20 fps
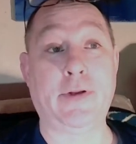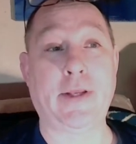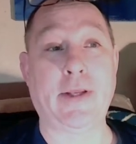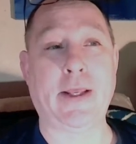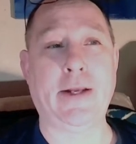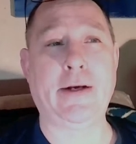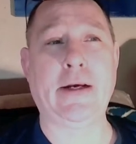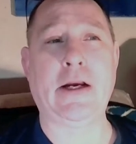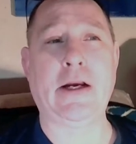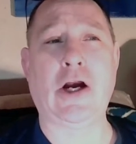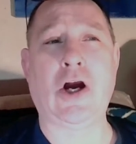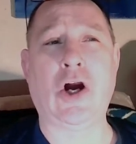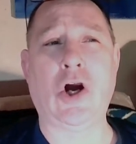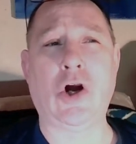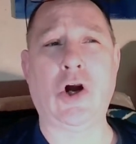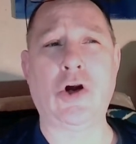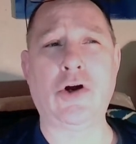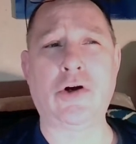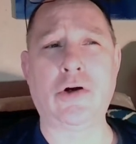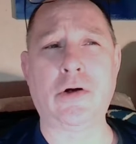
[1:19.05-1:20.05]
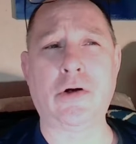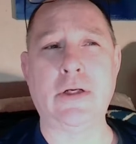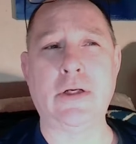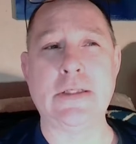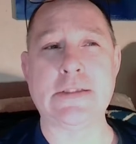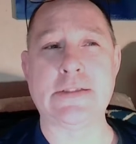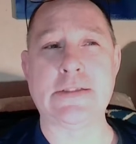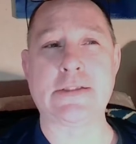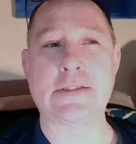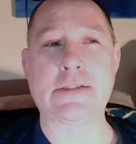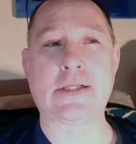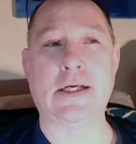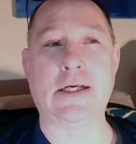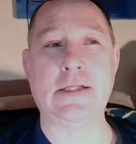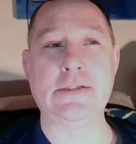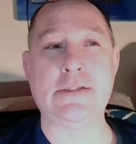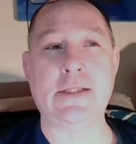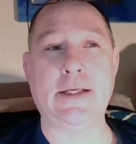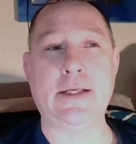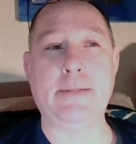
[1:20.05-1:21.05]
Ken Carter is this
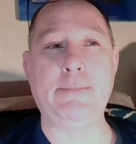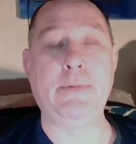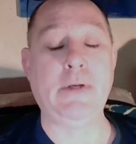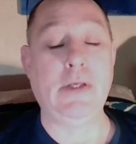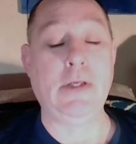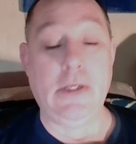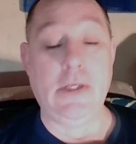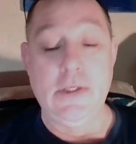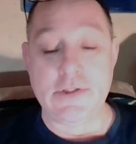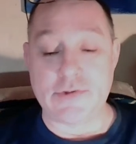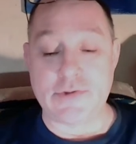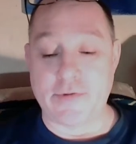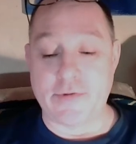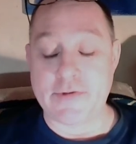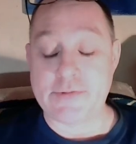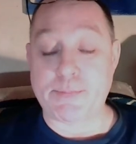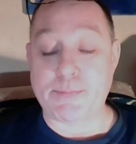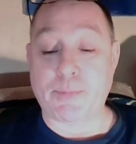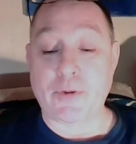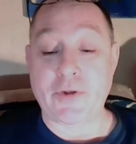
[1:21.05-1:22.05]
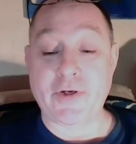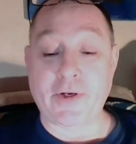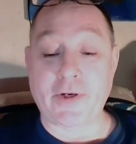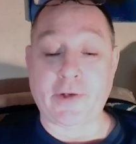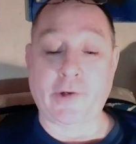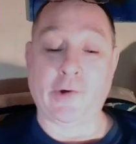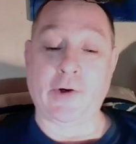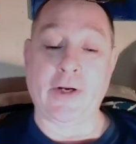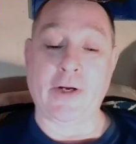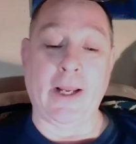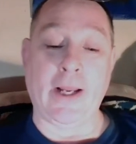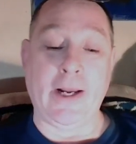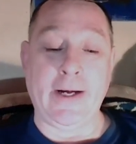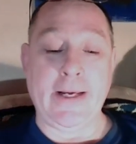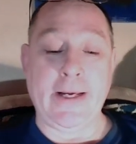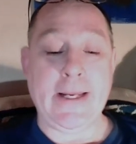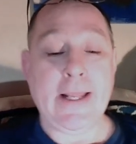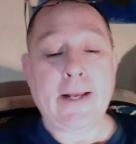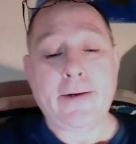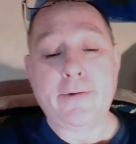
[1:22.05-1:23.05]
guy's name. So this particular
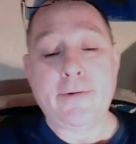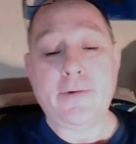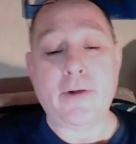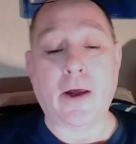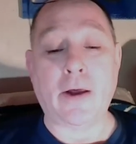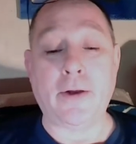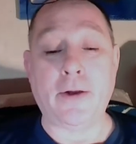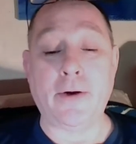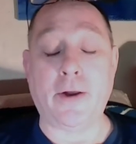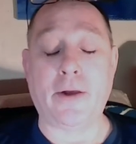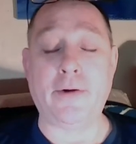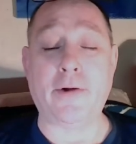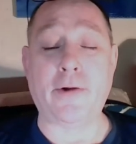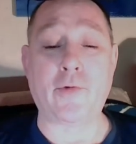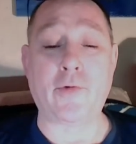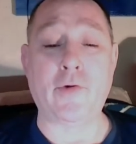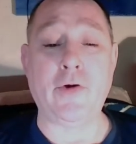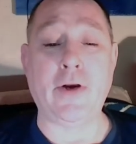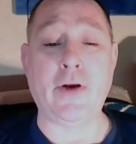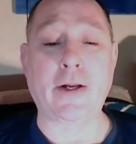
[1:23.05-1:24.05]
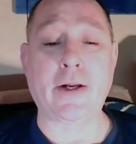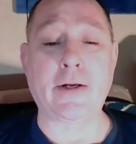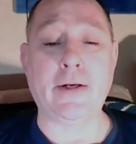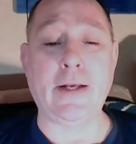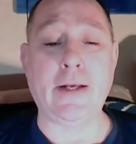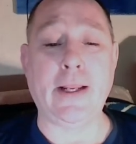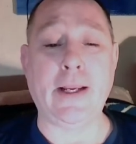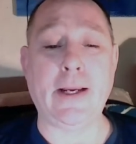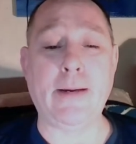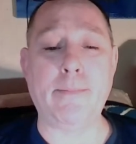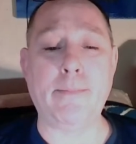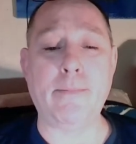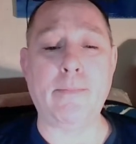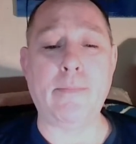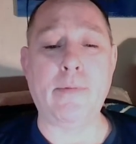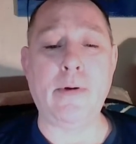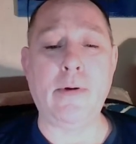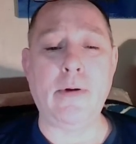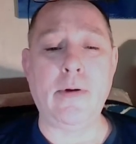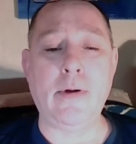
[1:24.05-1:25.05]
Ken, he had an, a, another
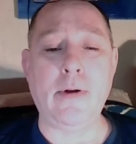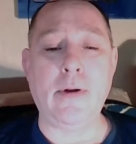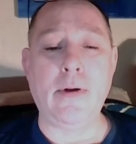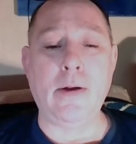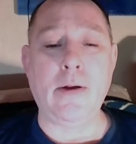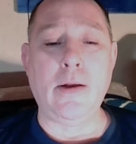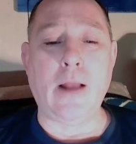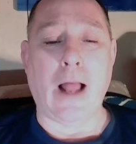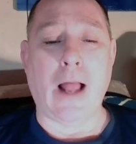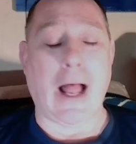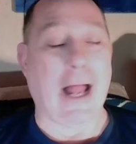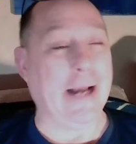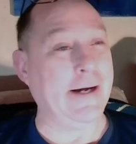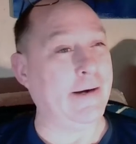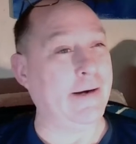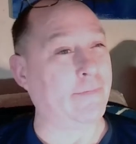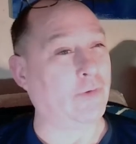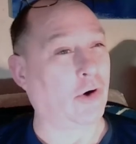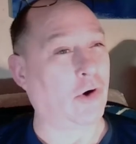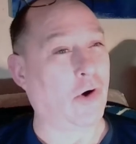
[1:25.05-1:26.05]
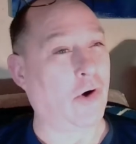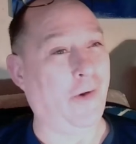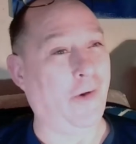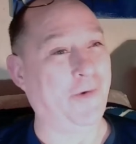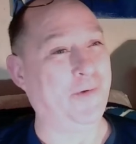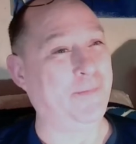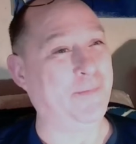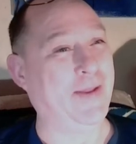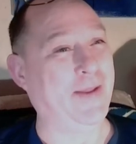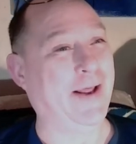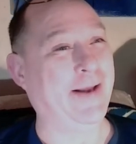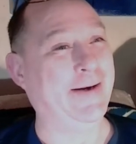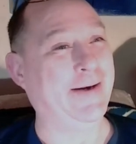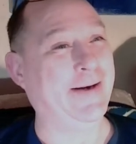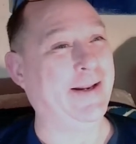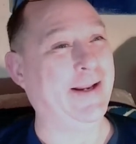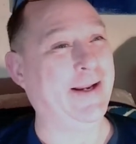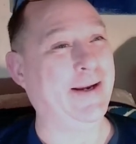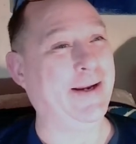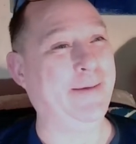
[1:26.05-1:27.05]
nickname I never called him that
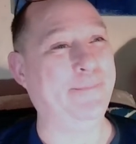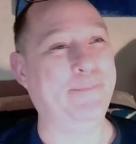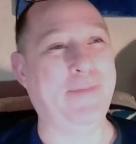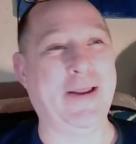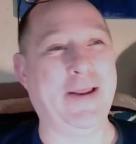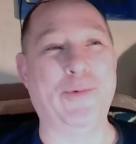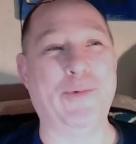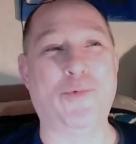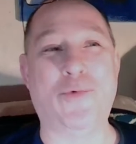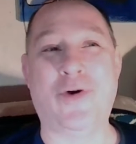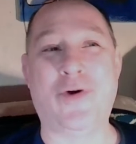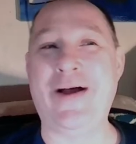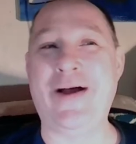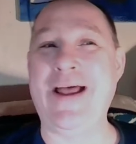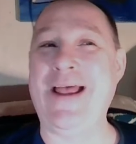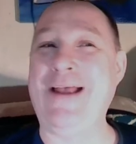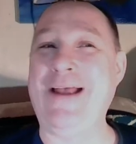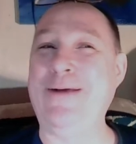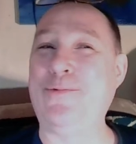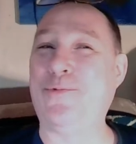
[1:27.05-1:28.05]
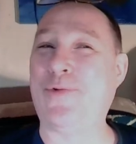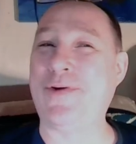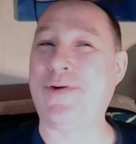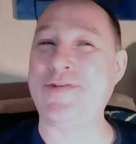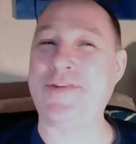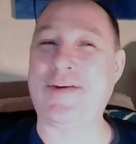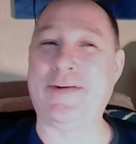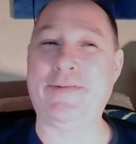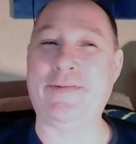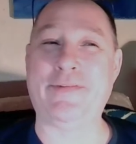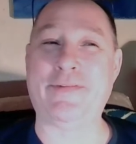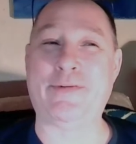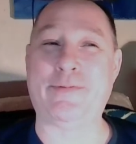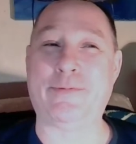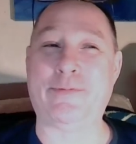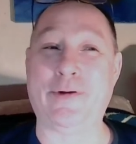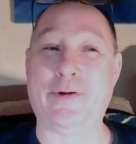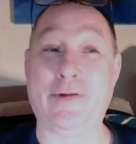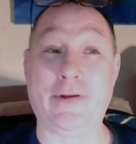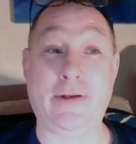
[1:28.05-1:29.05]
name. It was it wasn't
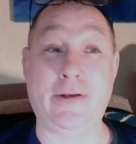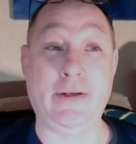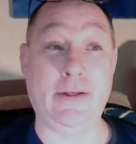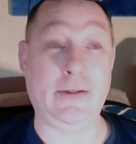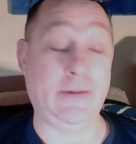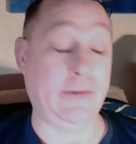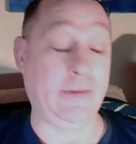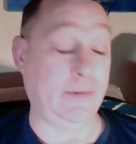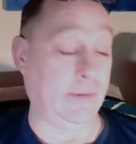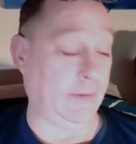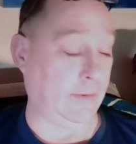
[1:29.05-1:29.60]
really.